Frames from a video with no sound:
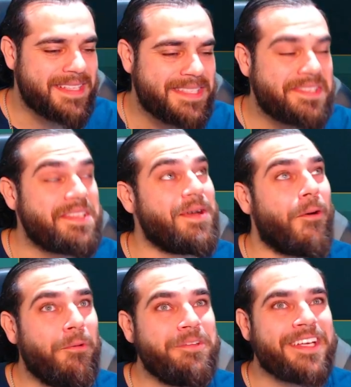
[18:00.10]
this is the
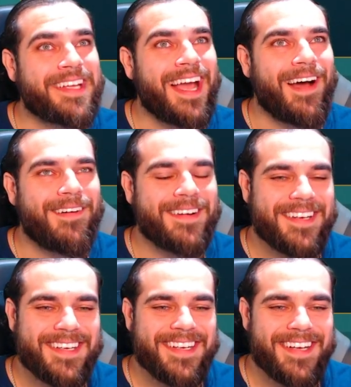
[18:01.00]
only account
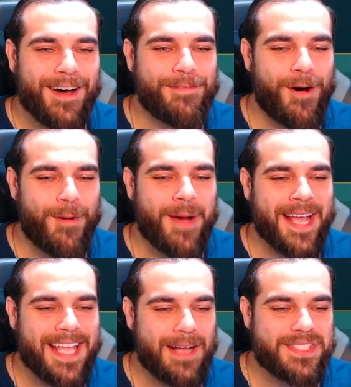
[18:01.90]
of all my
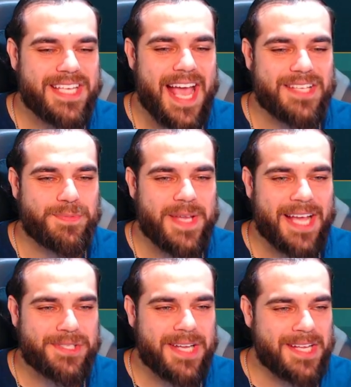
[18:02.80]
accounts. Yes, we
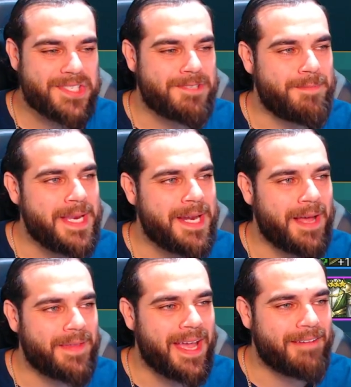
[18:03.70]
actually got speed
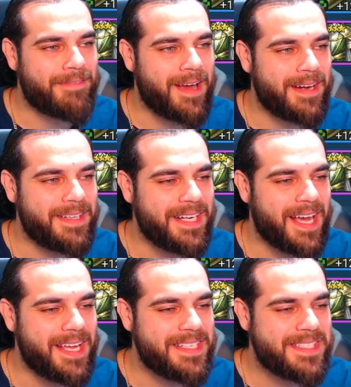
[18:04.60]
on that. Finally,
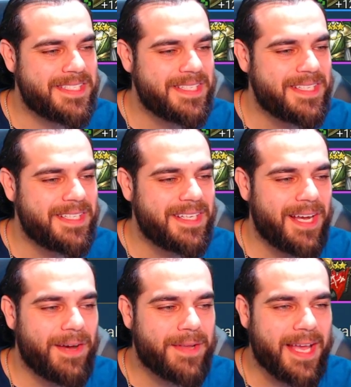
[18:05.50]
nice.
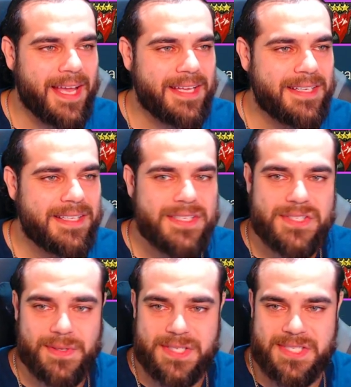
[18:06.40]
Okay,
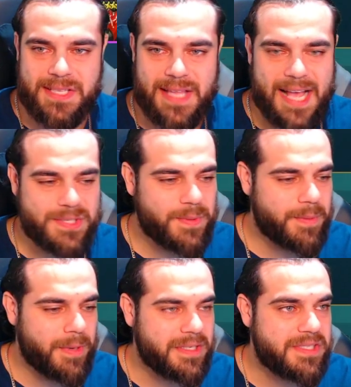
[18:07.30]
so this is the last one to
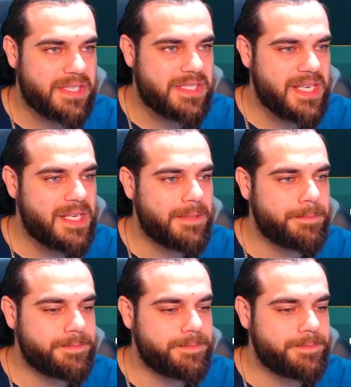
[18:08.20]
bring to 16.